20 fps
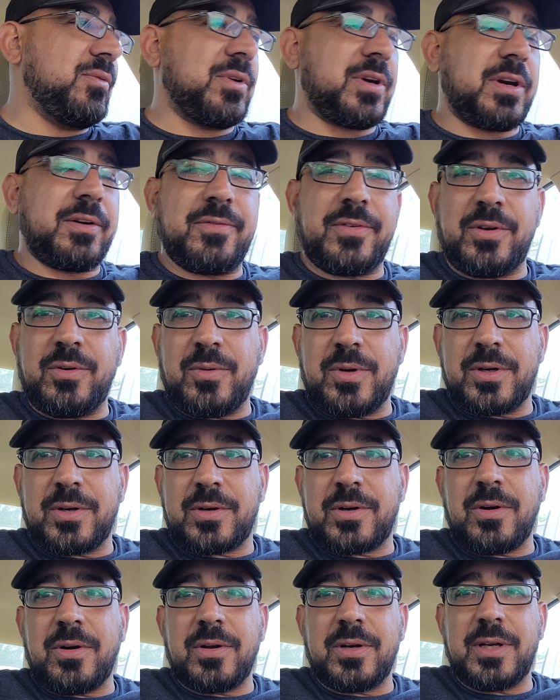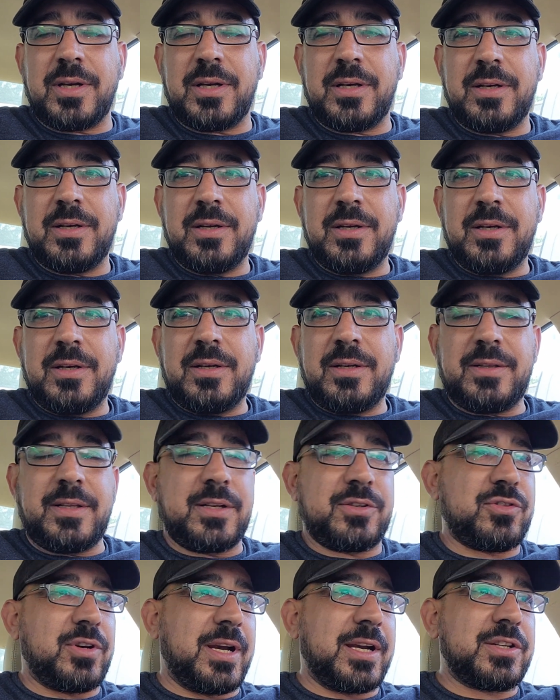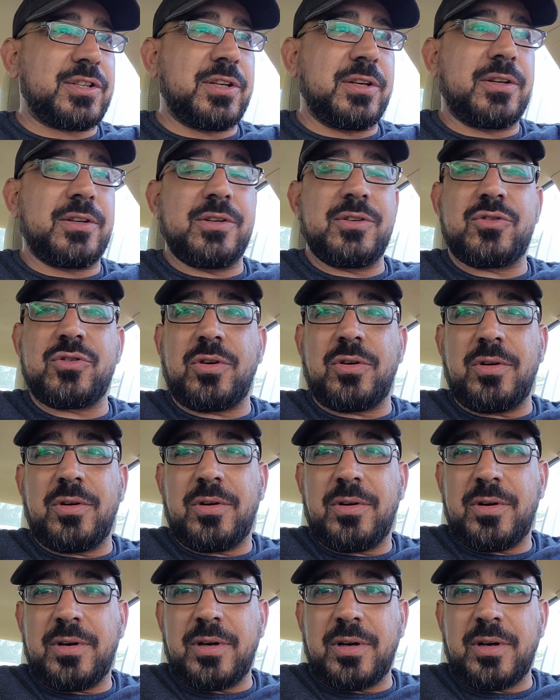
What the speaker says: whatever you want to call it, the traction control